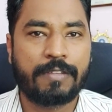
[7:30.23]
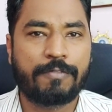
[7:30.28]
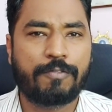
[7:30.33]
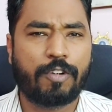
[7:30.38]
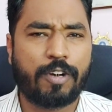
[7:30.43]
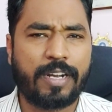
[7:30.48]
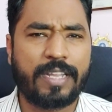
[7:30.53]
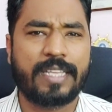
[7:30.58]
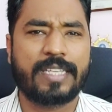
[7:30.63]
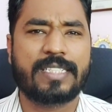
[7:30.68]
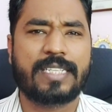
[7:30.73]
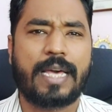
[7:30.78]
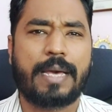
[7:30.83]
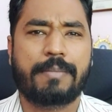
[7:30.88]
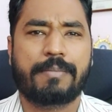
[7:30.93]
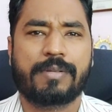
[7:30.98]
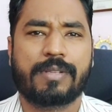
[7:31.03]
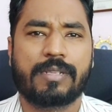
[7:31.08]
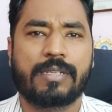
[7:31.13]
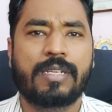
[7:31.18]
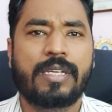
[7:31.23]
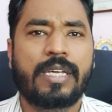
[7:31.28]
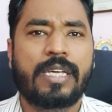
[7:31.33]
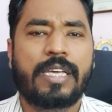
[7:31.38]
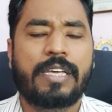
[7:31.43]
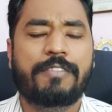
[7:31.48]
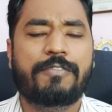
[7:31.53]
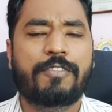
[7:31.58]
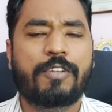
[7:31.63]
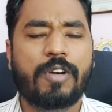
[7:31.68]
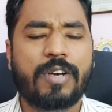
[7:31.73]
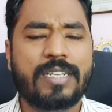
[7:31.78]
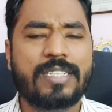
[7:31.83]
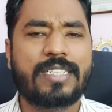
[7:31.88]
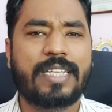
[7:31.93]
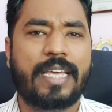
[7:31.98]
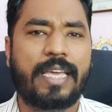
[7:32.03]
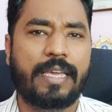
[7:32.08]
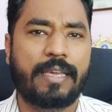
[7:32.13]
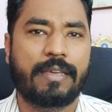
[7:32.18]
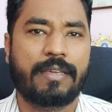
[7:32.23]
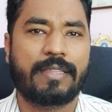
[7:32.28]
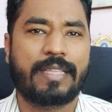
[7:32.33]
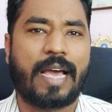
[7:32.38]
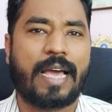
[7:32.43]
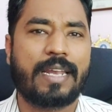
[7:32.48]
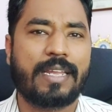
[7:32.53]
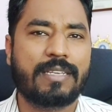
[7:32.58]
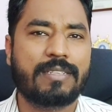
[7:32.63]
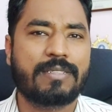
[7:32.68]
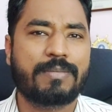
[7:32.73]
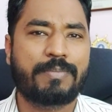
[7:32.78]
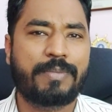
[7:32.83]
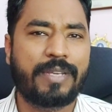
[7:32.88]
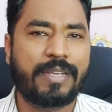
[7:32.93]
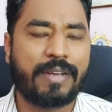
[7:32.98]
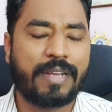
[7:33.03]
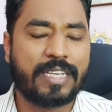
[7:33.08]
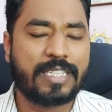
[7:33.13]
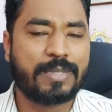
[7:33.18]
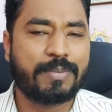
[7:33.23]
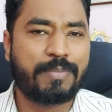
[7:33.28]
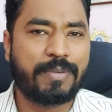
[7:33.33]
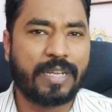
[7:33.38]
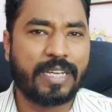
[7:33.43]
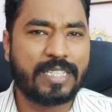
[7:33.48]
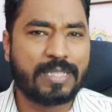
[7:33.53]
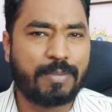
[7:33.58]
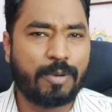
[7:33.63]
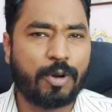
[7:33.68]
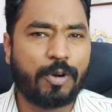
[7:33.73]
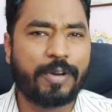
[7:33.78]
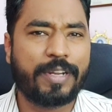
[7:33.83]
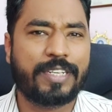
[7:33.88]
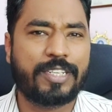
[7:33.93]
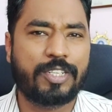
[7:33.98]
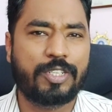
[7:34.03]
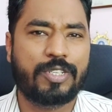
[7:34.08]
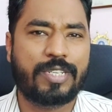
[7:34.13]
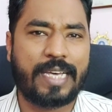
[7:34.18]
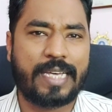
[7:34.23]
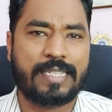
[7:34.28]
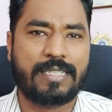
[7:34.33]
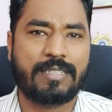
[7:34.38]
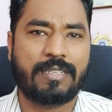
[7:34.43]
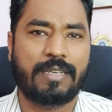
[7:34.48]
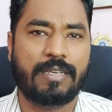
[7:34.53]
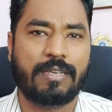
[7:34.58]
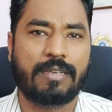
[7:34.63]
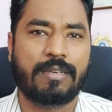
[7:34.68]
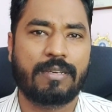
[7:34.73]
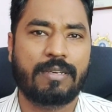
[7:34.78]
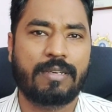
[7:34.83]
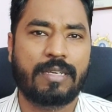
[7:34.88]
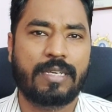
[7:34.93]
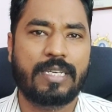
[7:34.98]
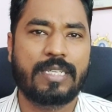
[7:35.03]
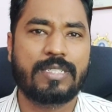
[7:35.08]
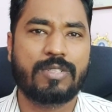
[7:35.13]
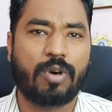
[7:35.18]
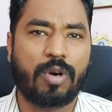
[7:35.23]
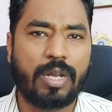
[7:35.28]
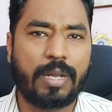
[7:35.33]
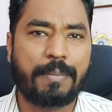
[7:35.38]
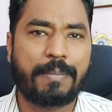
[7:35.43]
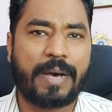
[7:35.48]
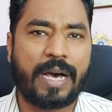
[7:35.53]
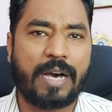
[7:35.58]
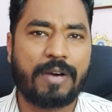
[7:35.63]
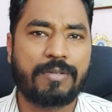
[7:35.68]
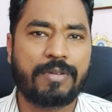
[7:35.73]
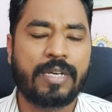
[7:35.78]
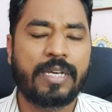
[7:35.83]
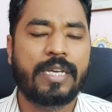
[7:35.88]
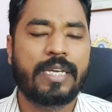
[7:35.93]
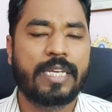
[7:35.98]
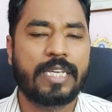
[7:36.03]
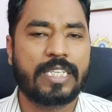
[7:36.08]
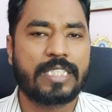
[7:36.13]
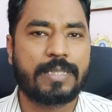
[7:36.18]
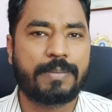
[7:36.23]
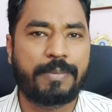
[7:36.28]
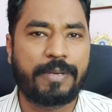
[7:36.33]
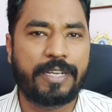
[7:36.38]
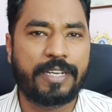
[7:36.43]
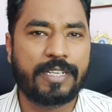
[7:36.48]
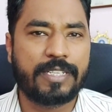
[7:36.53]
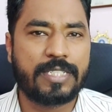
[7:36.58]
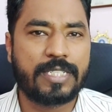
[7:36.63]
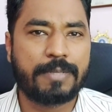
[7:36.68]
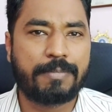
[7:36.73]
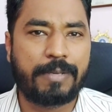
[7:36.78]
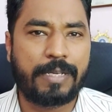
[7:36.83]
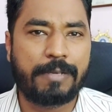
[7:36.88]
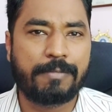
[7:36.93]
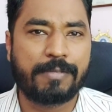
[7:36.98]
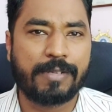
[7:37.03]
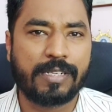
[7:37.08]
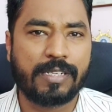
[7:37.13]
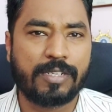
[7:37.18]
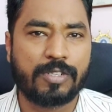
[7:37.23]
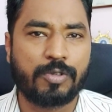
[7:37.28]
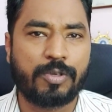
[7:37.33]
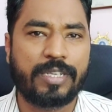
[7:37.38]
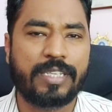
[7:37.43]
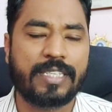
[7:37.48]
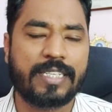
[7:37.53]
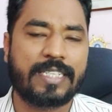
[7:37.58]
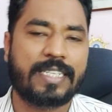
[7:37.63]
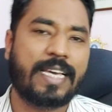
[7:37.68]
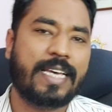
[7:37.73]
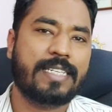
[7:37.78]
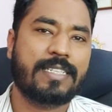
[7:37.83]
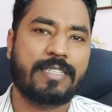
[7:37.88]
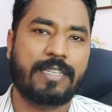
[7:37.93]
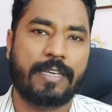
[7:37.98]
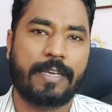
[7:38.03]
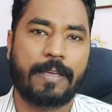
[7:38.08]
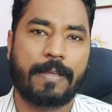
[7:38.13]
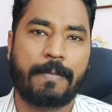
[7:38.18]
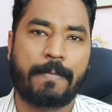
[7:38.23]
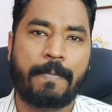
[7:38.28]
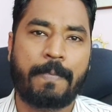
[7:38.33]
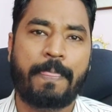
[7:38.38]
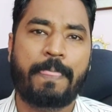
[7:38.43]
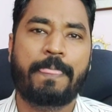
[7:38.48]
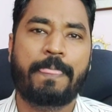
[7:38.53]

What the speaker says: For an example, if you are saying that exploratory testing is all about experienced people doing the testing,